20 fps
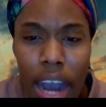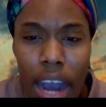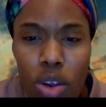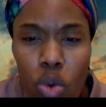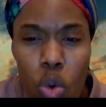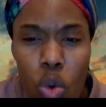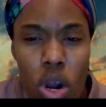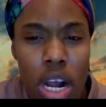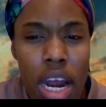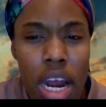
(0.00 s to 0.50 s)

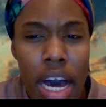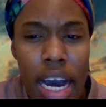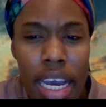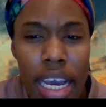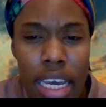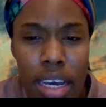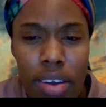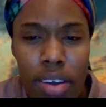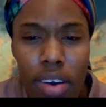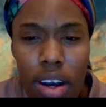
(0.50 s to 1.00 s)
and
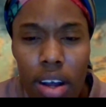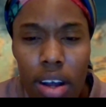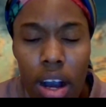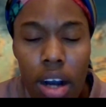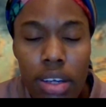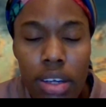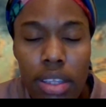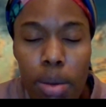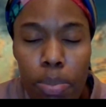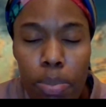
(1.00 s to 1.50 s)
rely
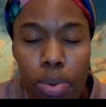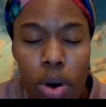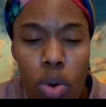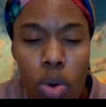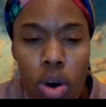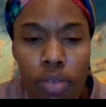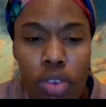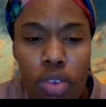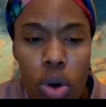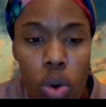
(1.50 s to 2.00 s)
on the
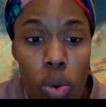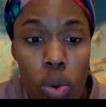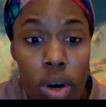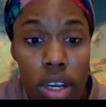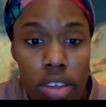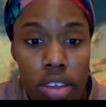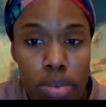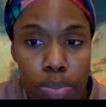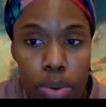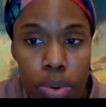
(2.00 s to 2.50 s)
power of the
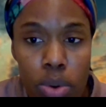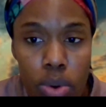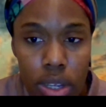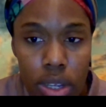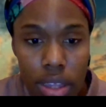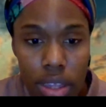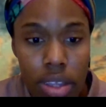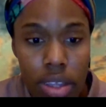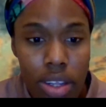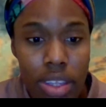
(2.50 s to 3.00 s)
Holy
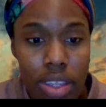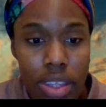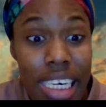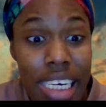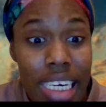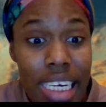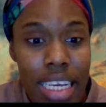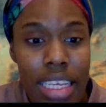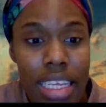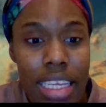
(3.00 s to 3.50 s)
Spirit
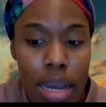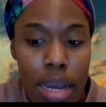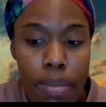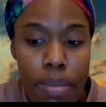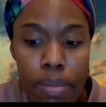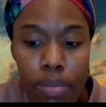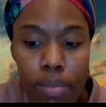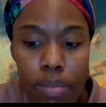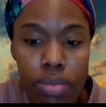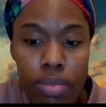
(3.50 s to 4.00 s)
to lead
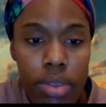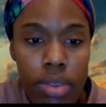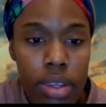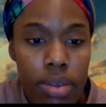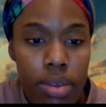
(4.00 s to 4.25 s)
them